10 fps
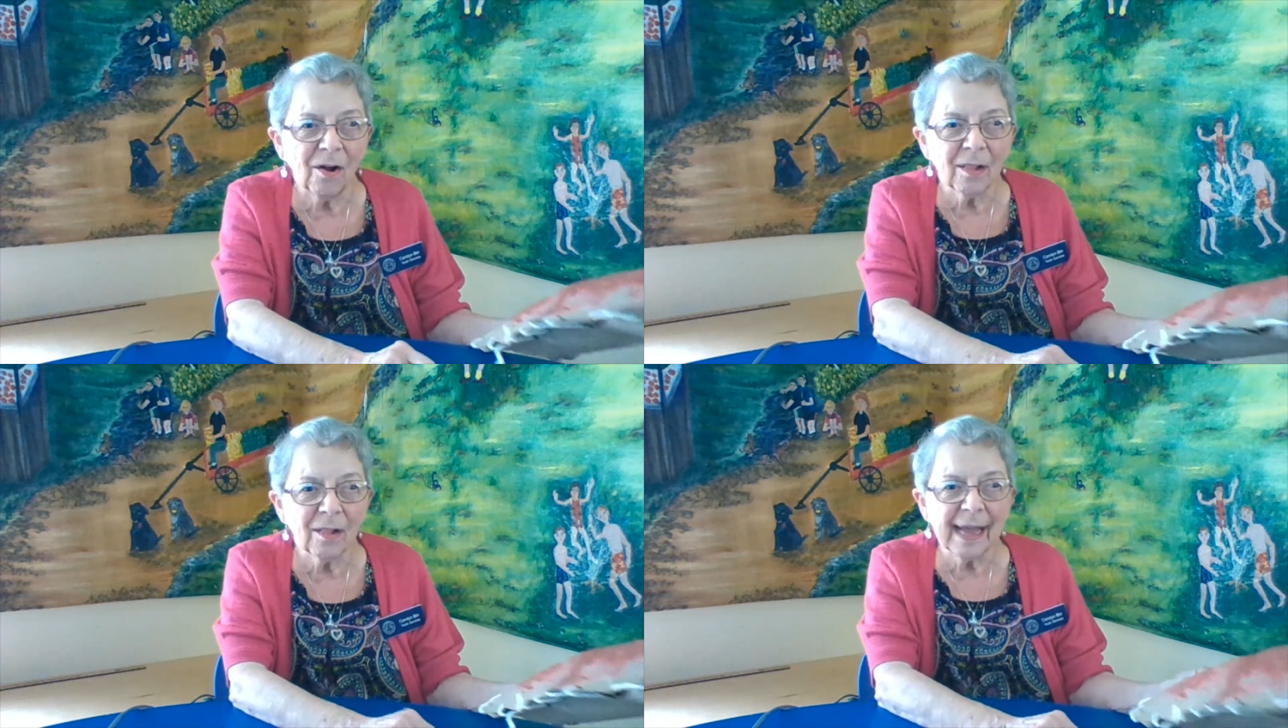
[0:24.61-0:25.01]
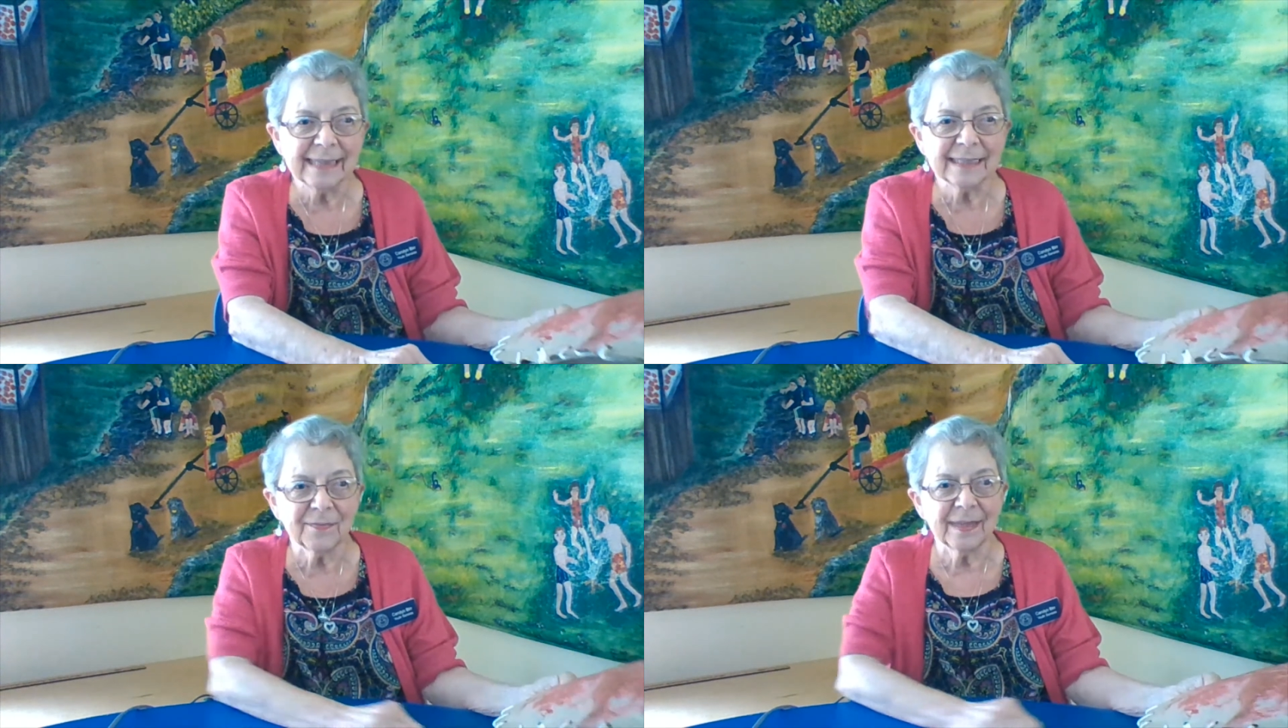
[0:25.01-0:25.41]
all
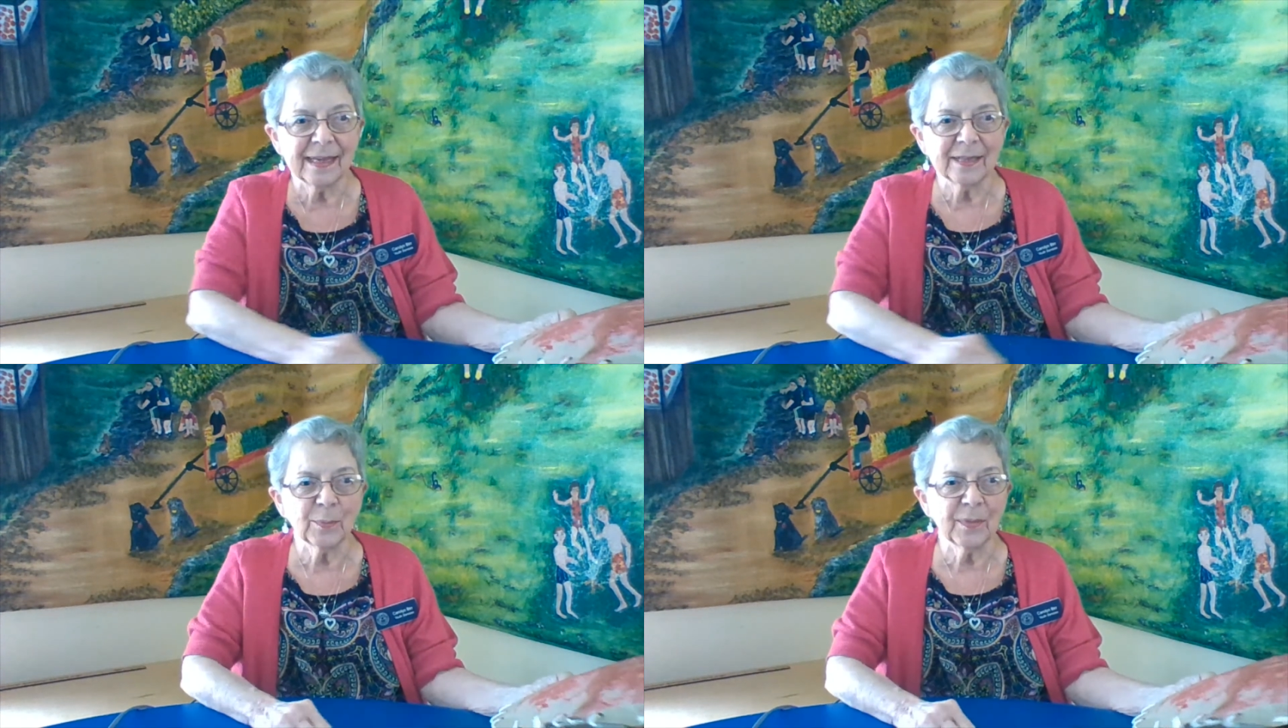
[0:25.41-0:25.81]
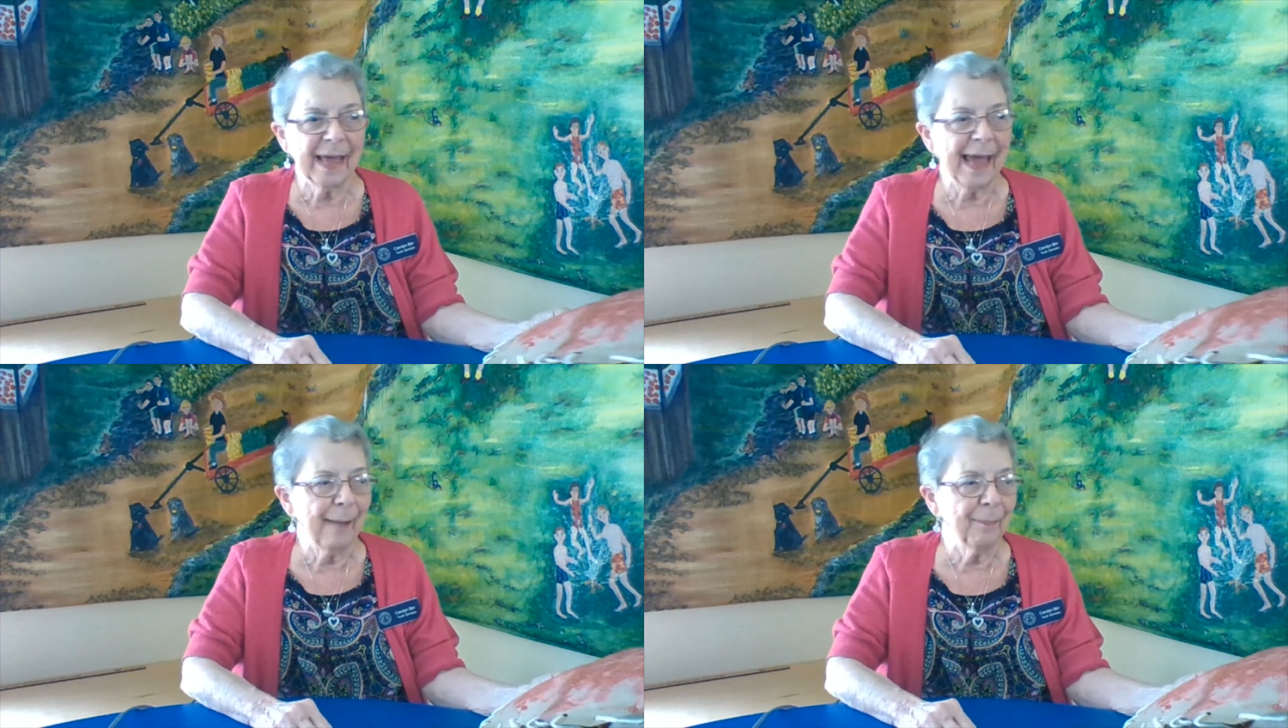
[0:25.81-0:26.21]
kinds of things with
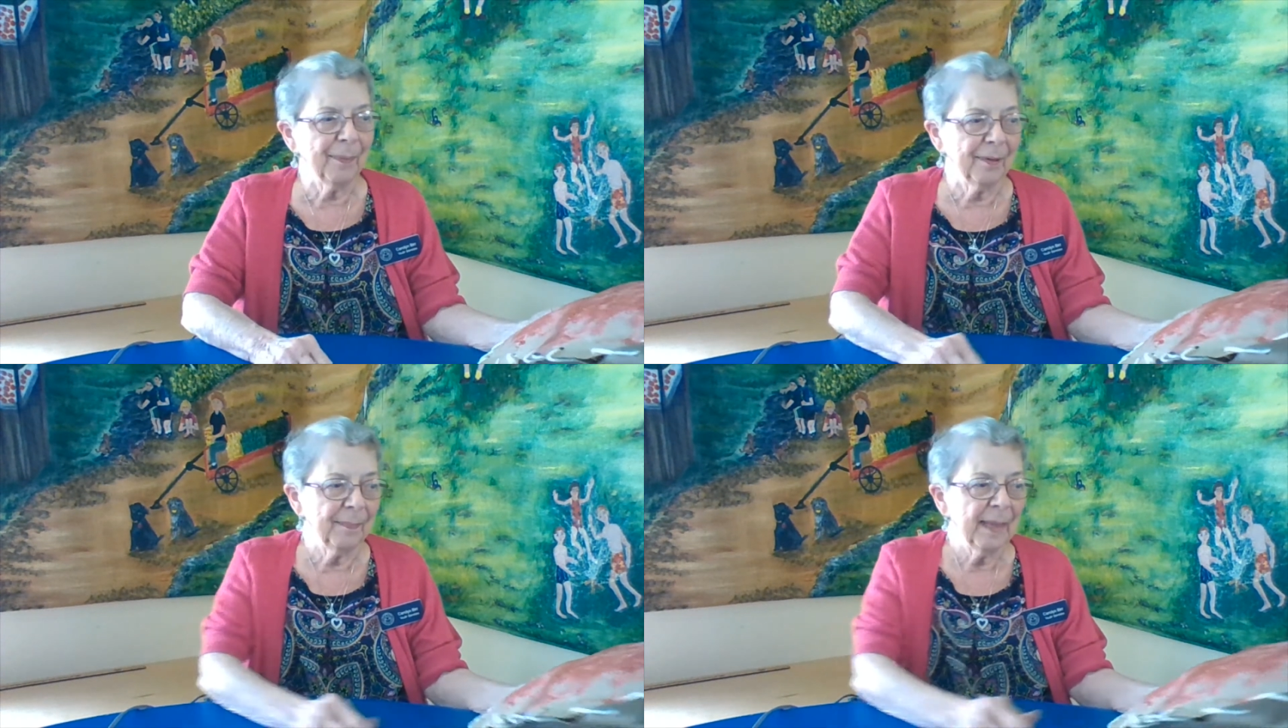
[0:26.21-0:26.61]
apple.